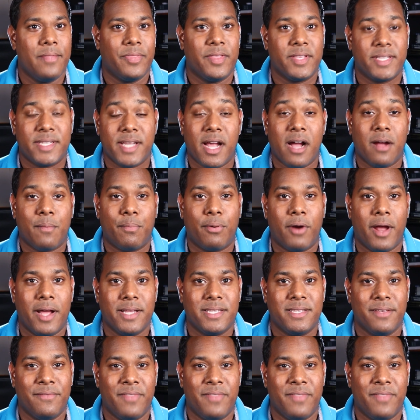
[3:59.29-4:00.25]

The stock price